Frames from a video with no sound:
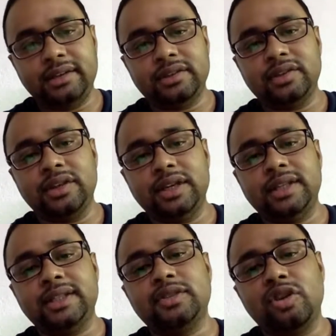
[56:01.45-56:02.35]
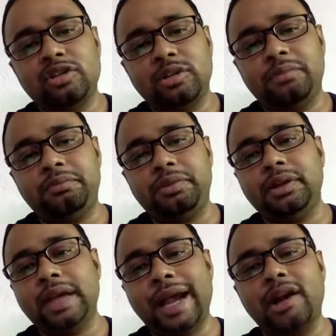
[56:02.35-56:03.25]
So it's a sort of
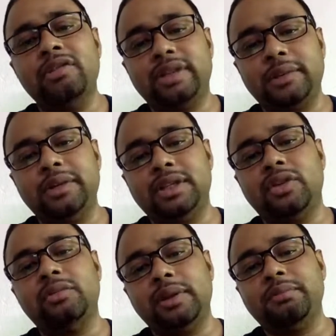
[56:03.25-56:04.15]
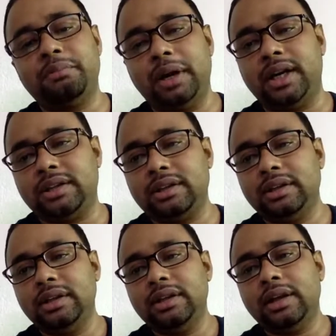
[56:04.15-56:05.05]
accountability on my part.
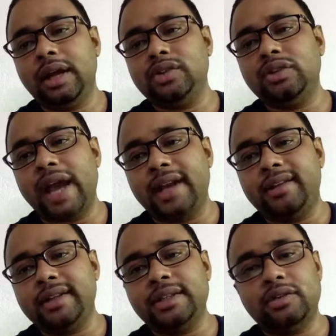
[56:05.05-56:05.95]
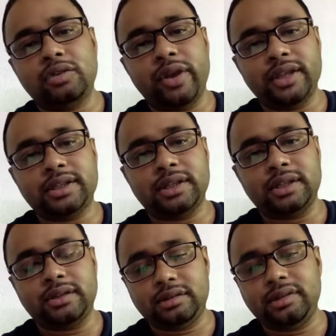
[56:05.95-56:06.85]
I should address your question,
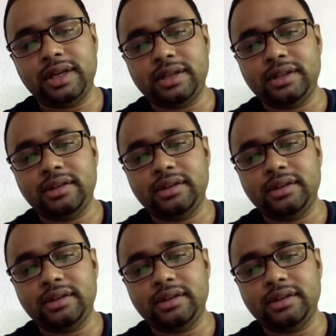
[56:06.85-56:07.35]
right?